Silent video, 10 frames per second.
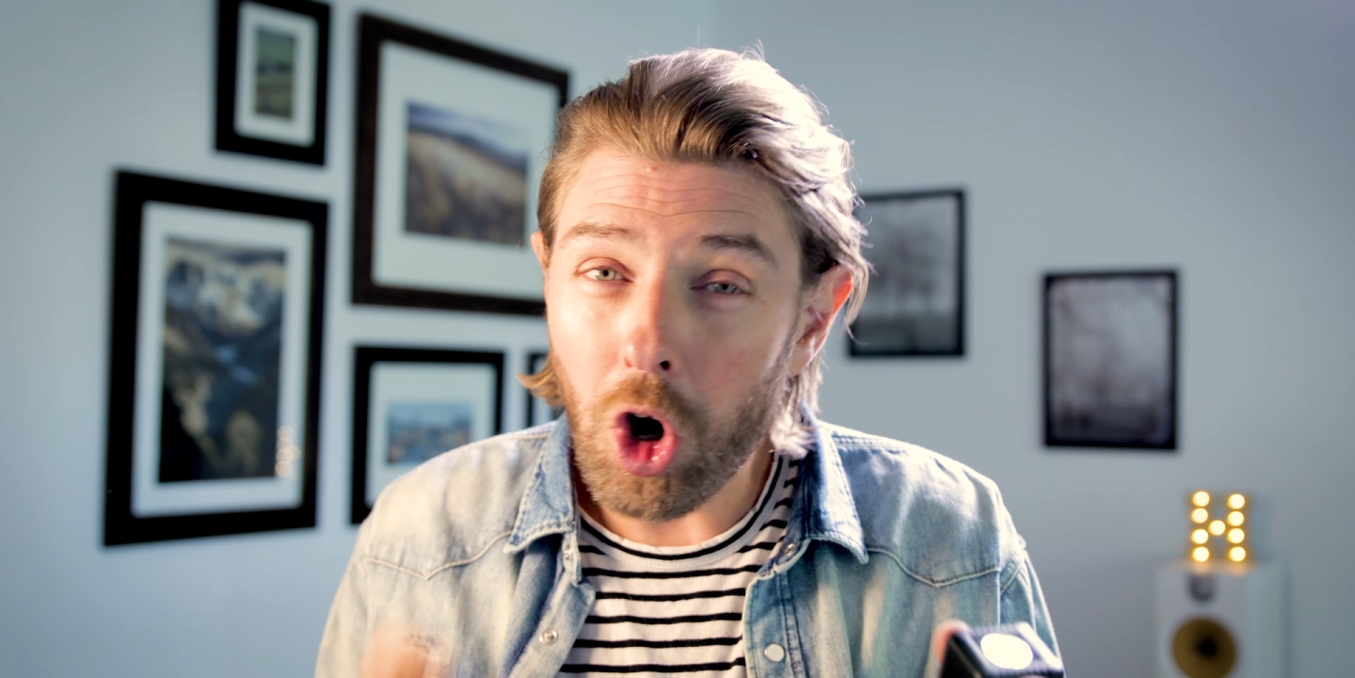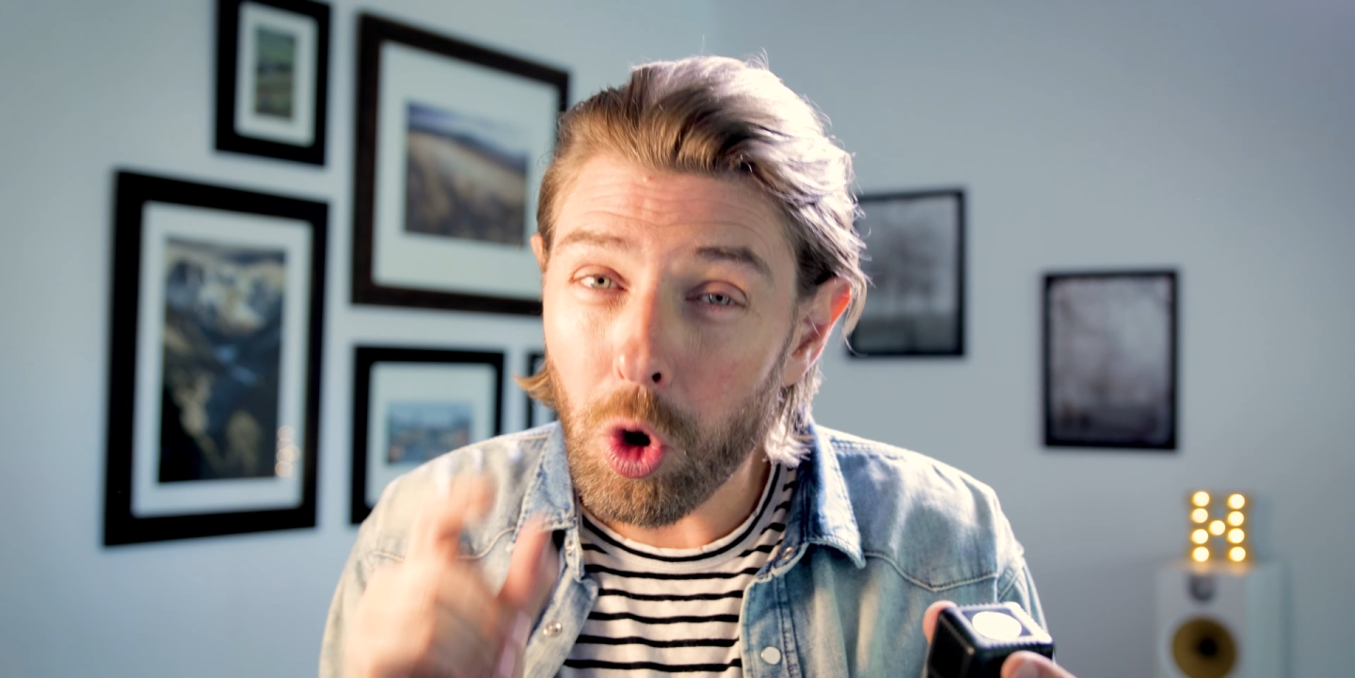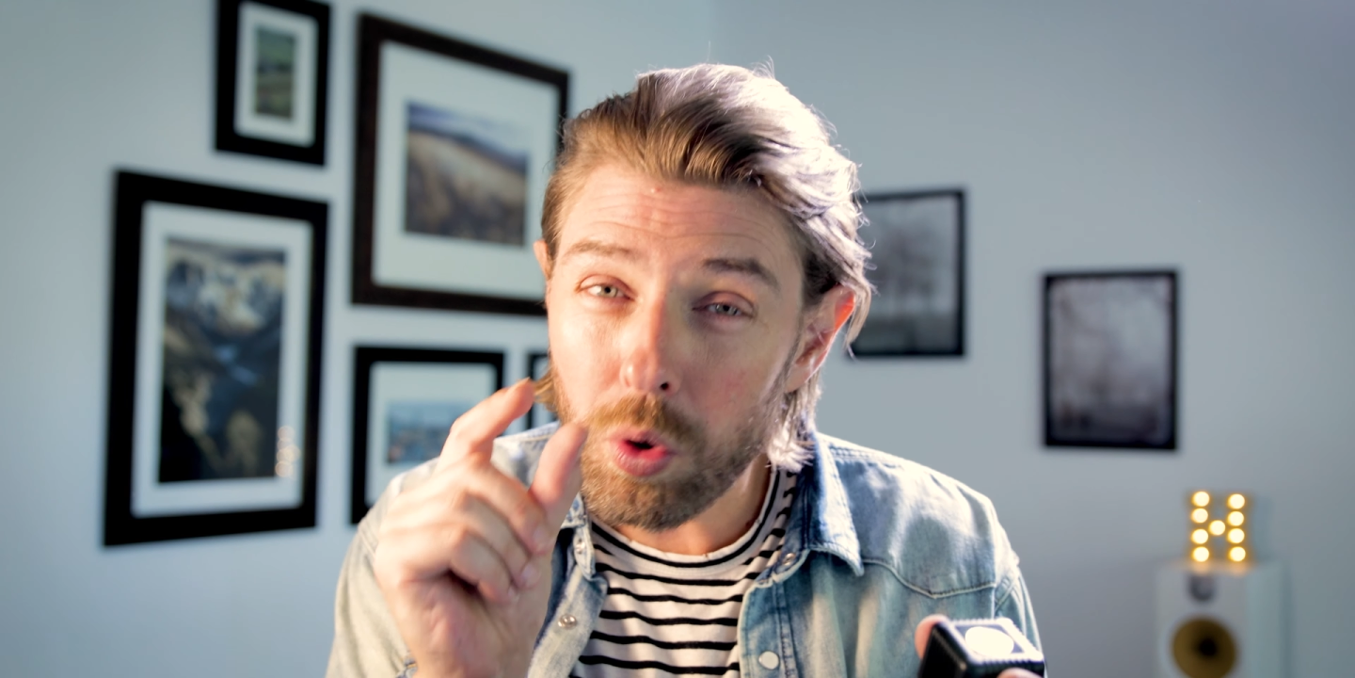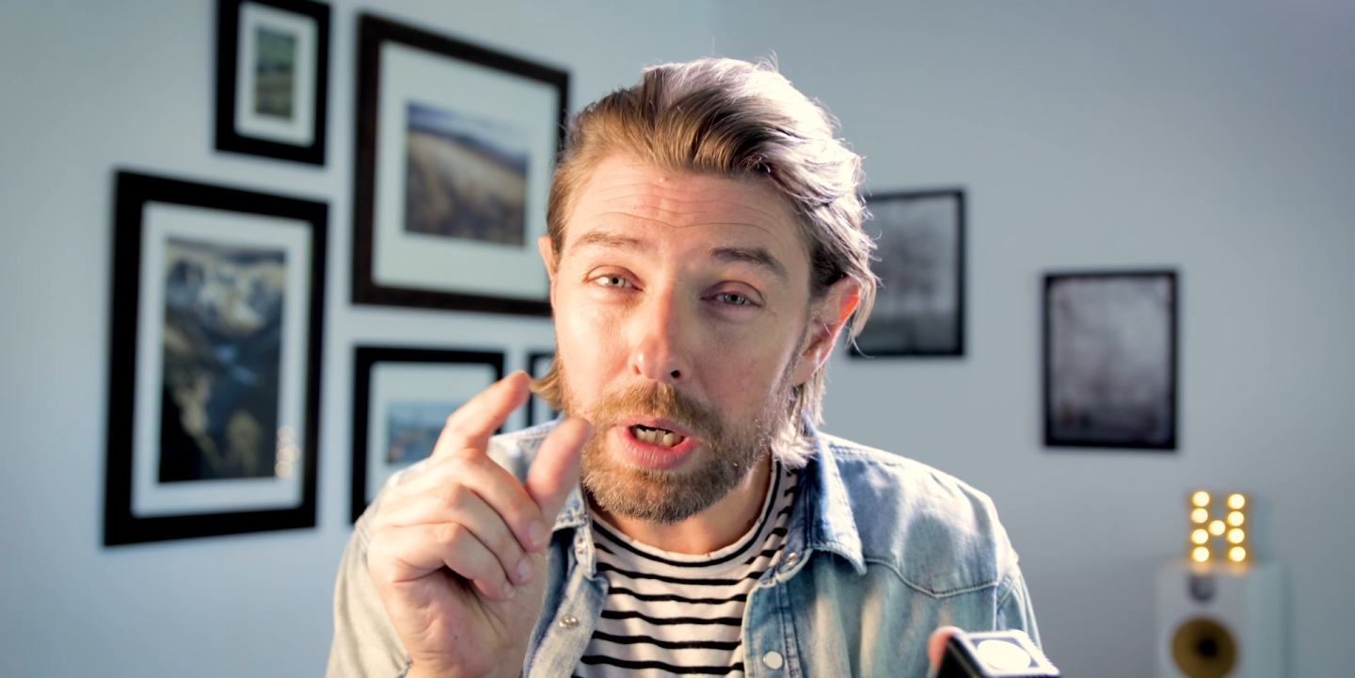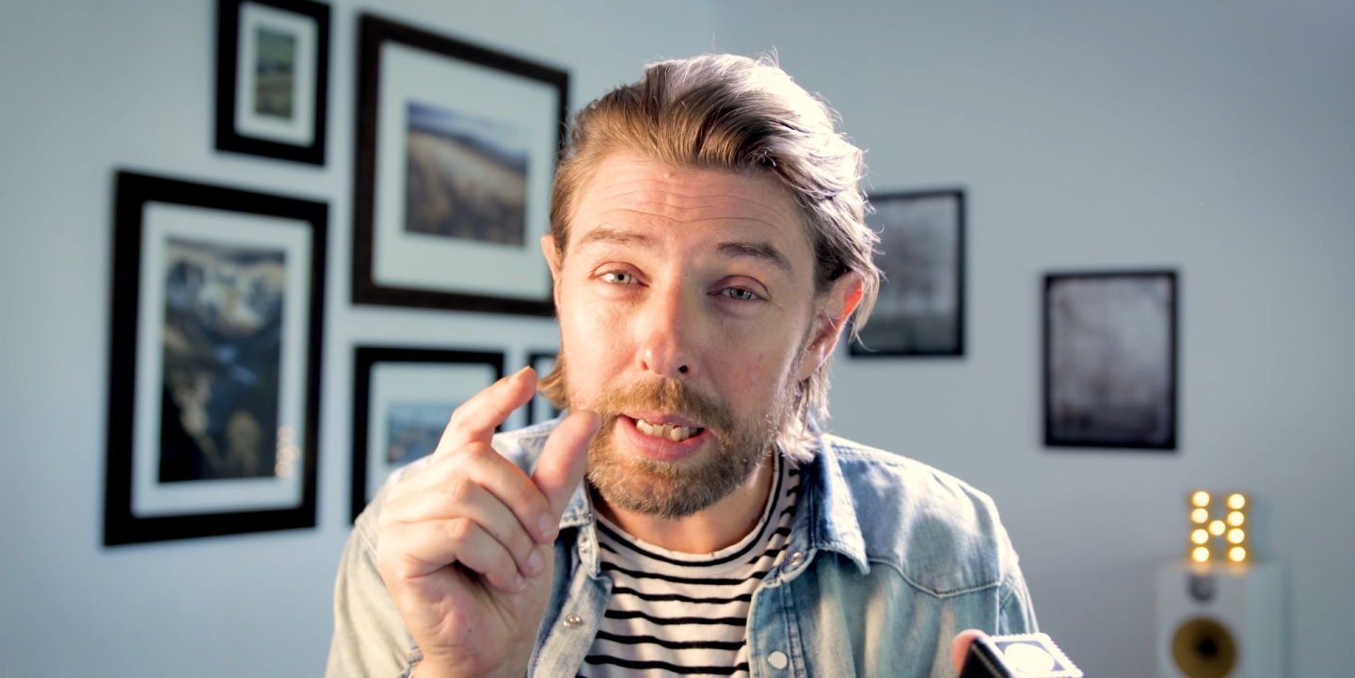
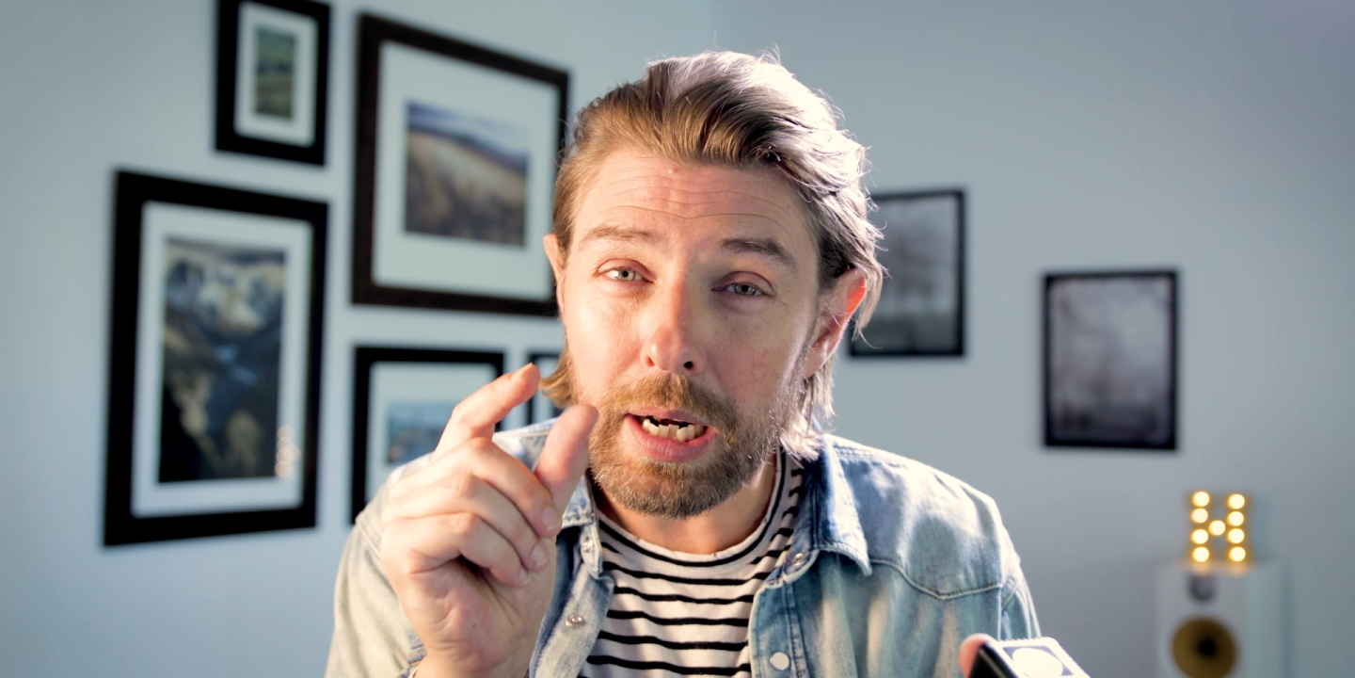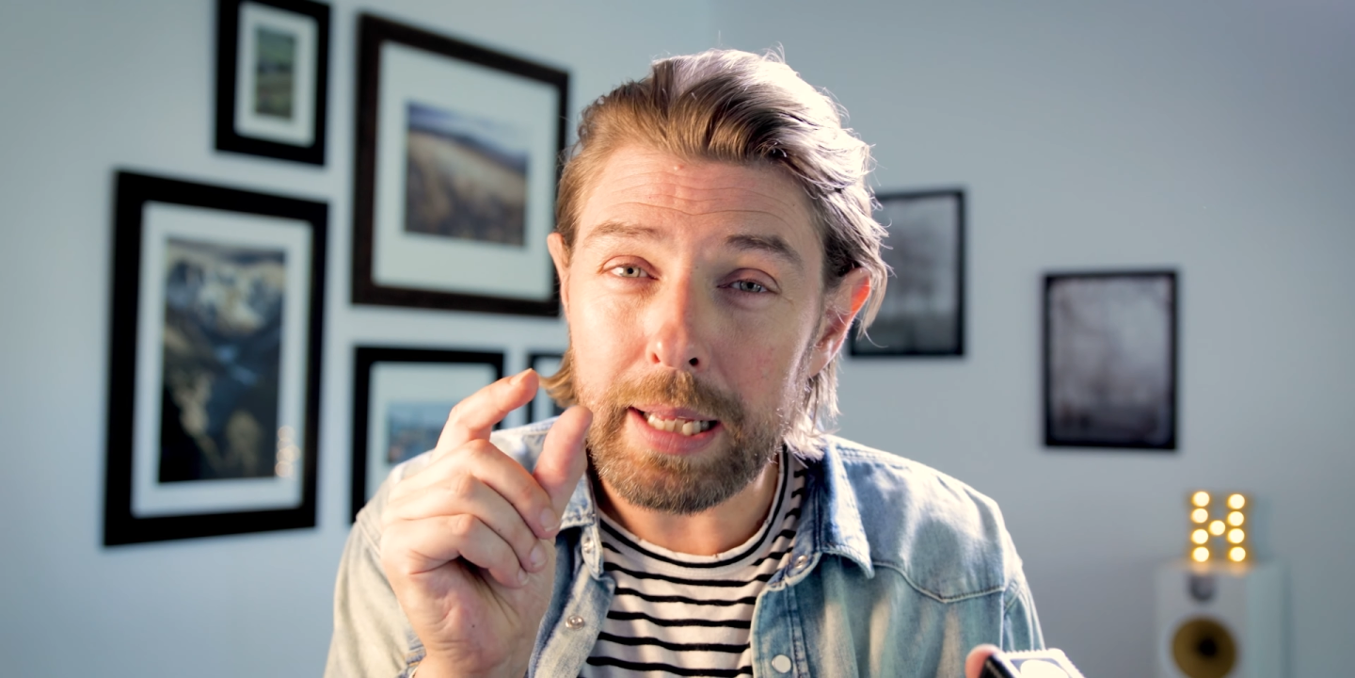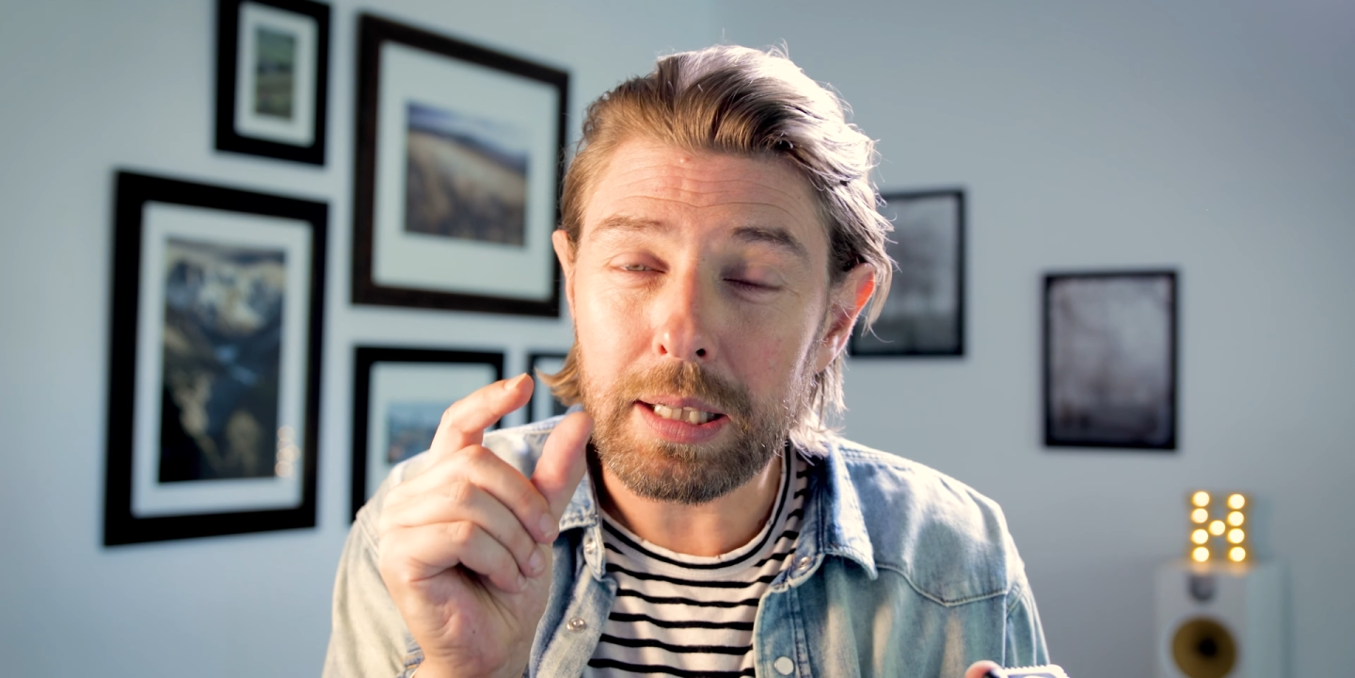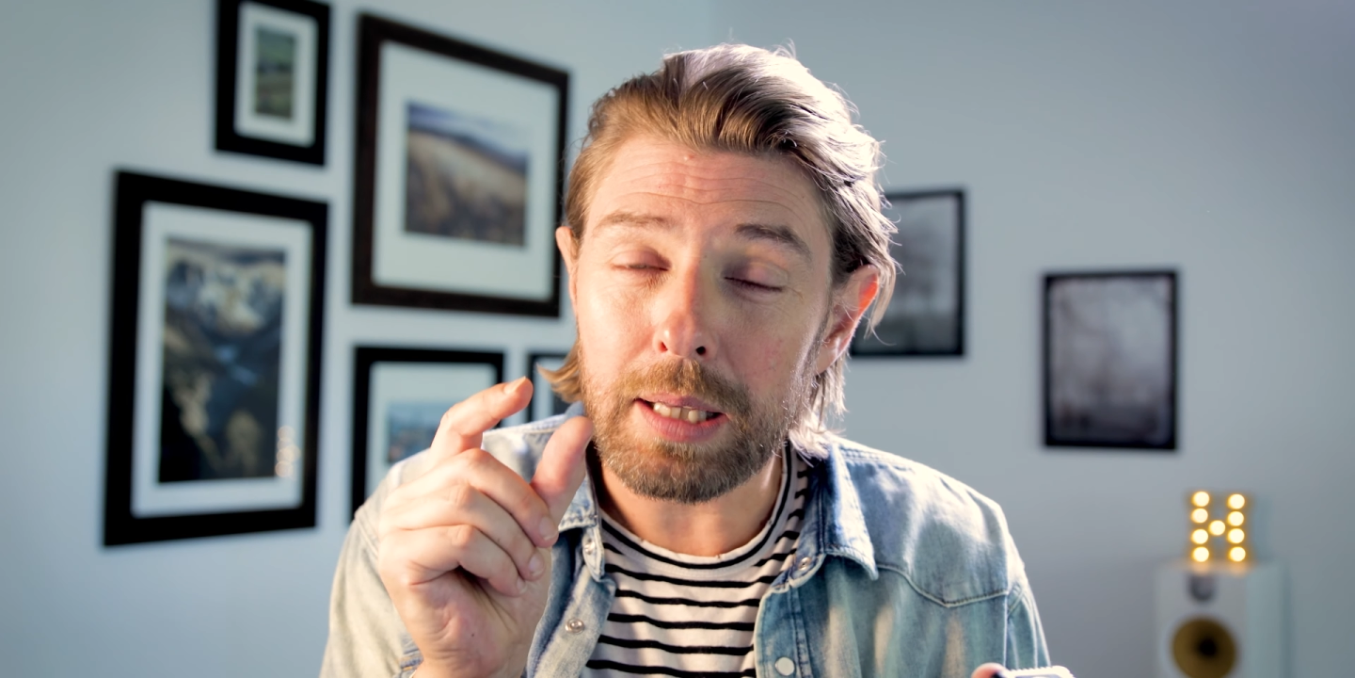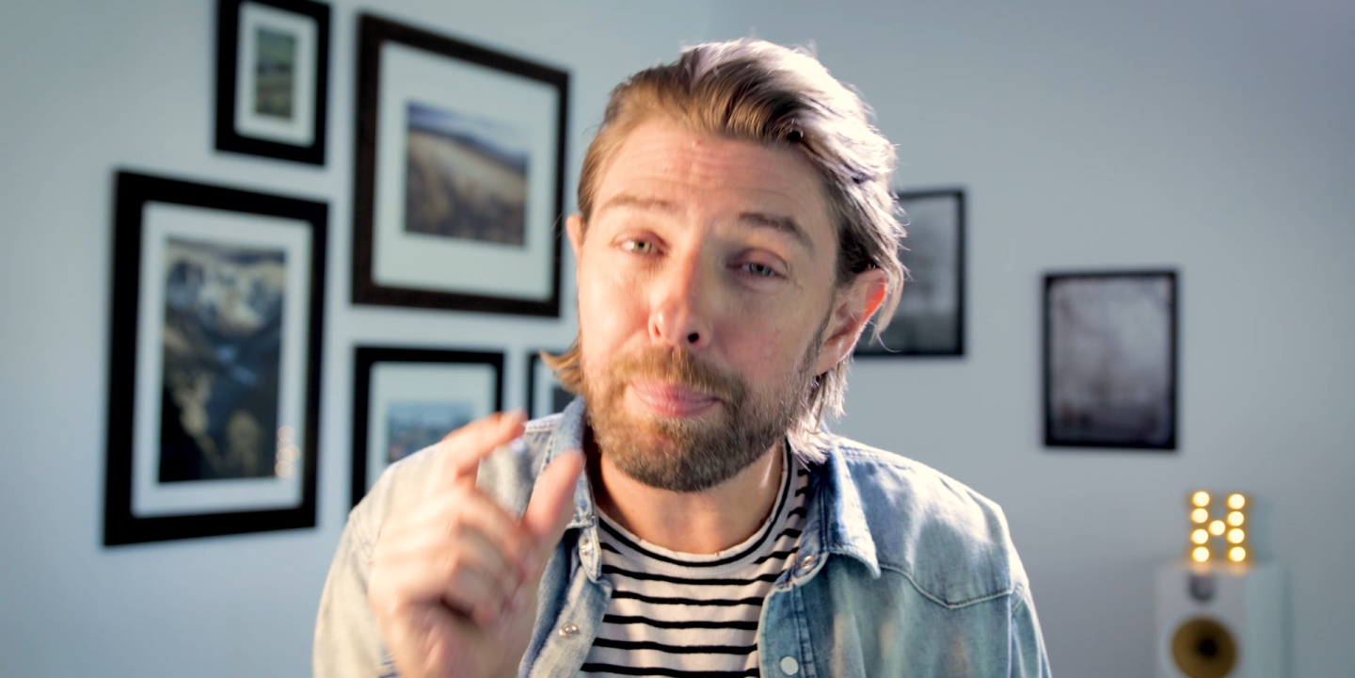only a little